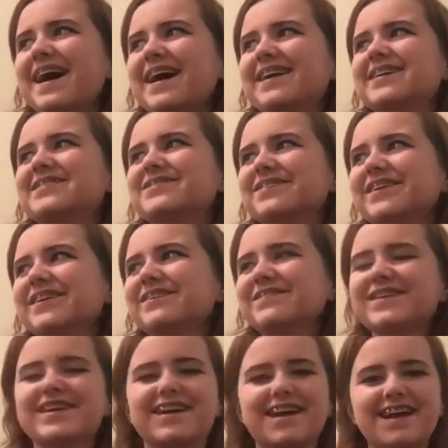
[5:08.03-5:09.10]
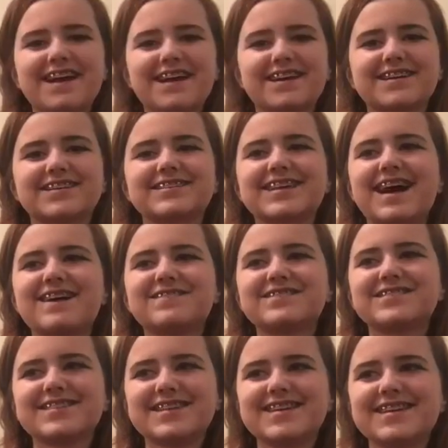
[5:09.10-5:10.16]
and it's really weird because I
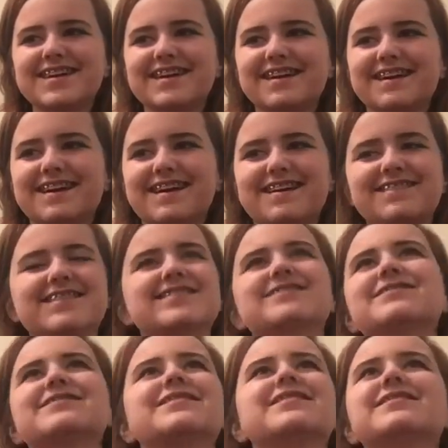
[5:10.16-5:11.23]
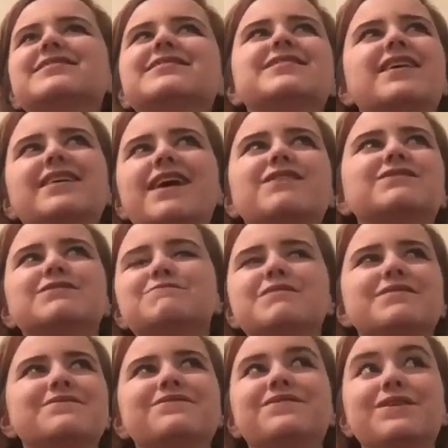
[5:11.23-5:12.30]
was eating, and this stuck out to
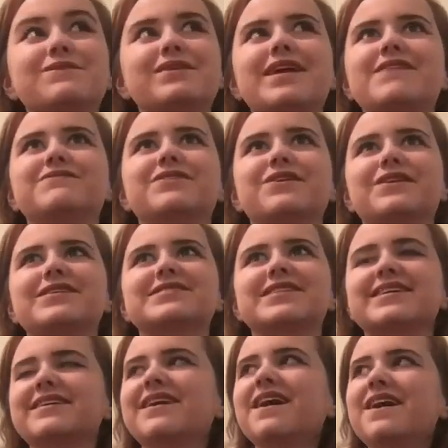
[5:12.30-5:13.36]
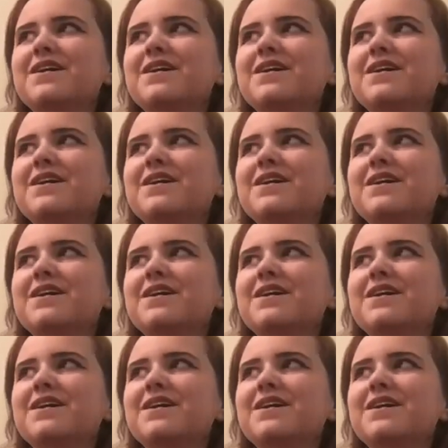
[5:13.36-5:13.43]
me for whatever reason,